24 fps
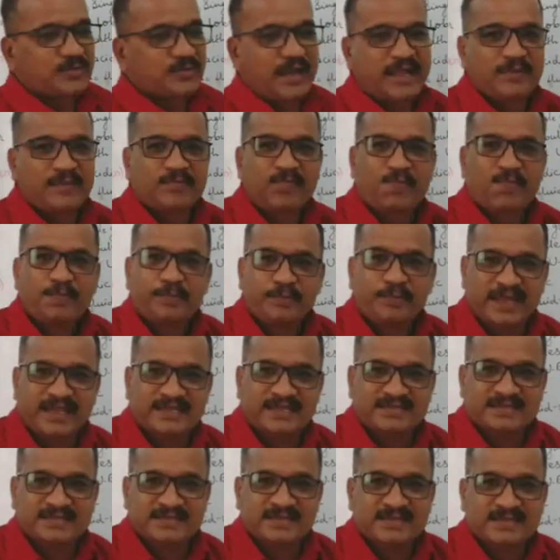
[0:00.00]
by
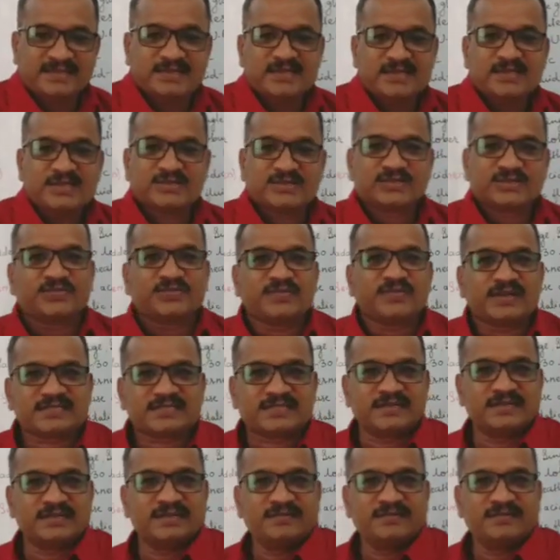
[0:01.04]
penis. So first